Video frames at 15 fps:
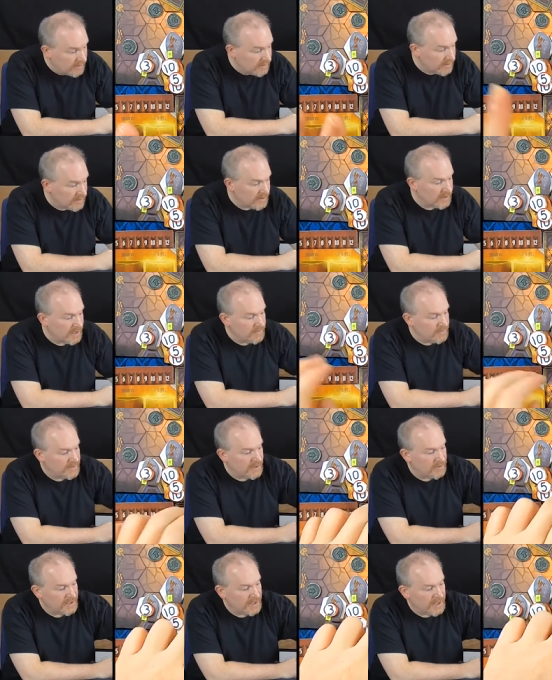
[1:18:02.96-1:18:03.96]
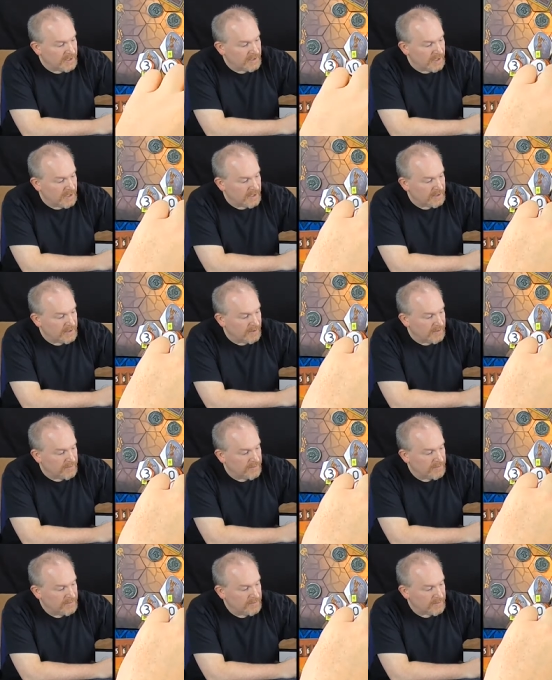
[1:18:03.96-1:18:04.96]
yep, he only had 9
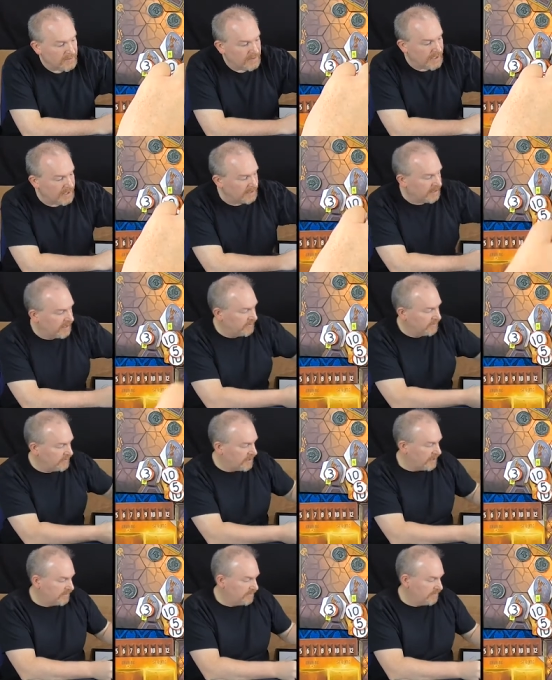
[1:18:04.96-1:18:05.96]
health. So that guy's down.